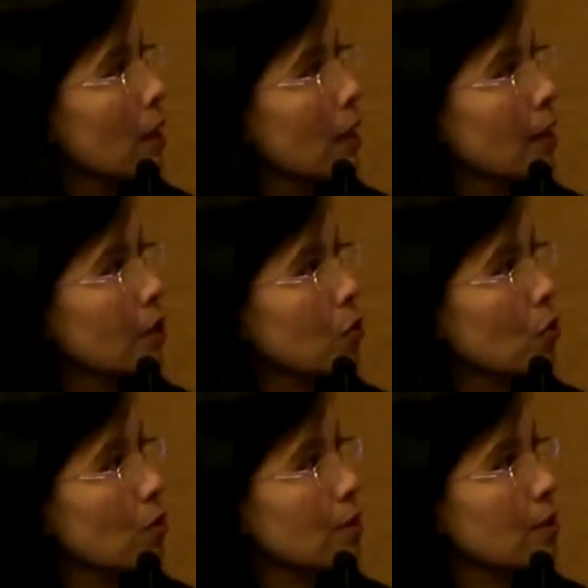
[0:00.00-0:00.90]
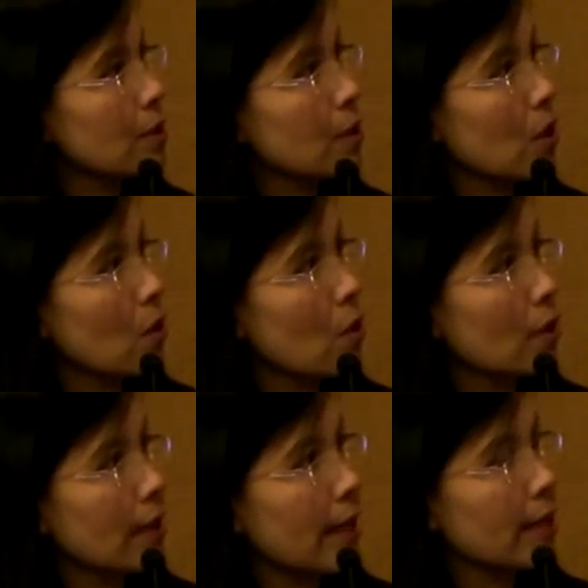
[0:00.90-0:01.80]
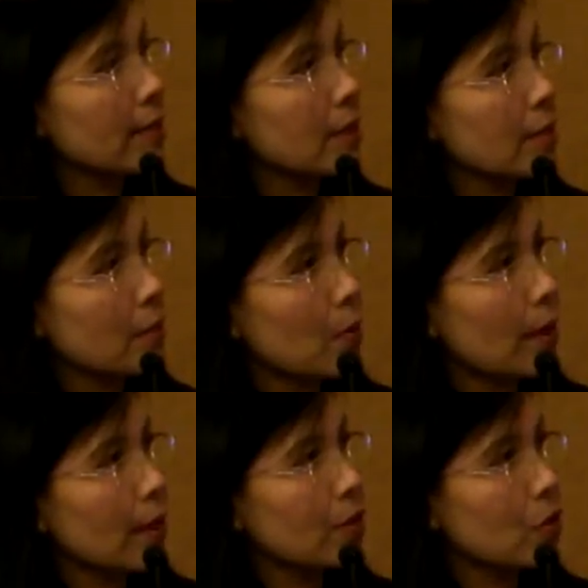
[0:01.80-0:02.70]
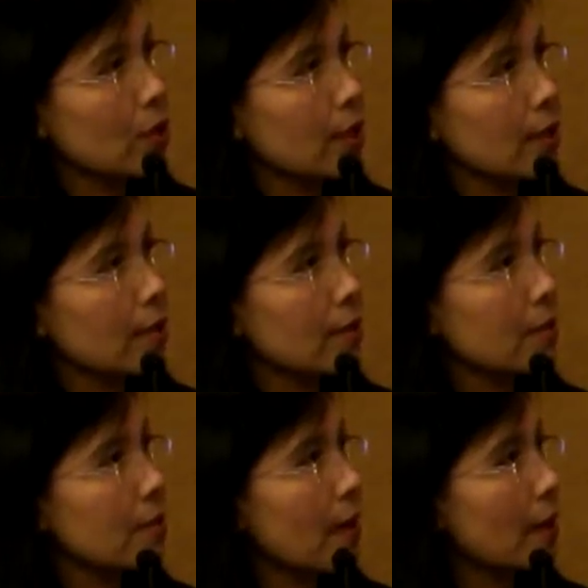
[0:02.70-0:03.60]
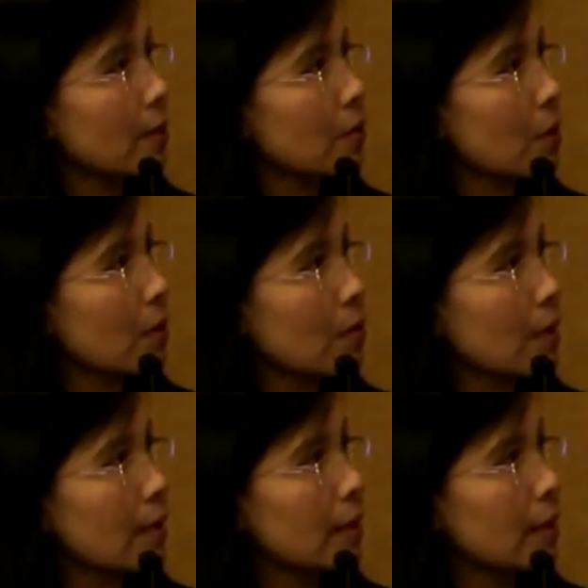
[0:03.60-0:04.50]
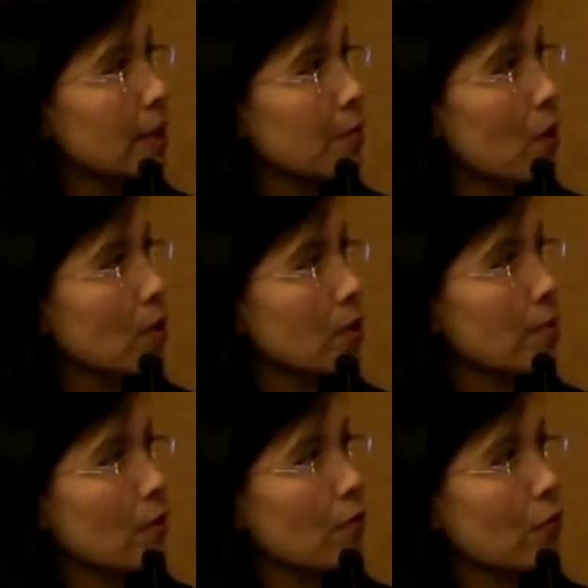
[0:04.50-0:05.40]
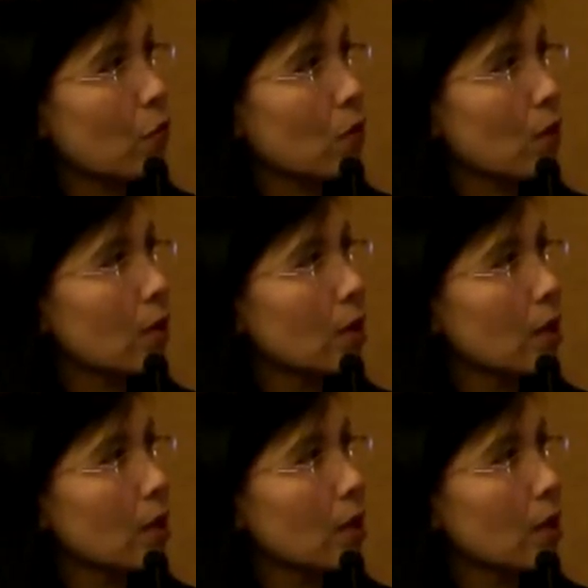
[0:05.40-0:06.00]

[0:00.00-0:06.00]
It causes long-lasting brain changes that are responsible for